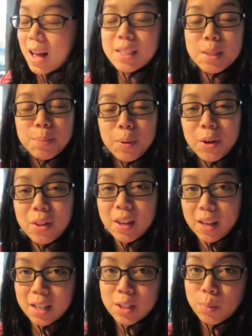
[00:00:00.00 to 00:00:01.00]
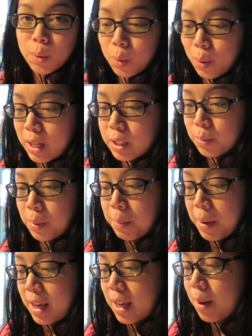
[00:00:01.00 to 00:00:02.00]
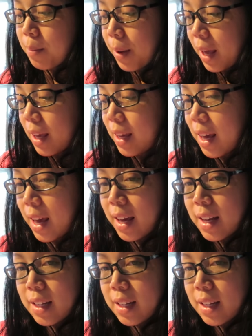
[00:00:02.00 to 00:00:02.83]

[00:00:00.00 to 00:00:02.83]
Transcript: As per the kids' request, we're making pancakes.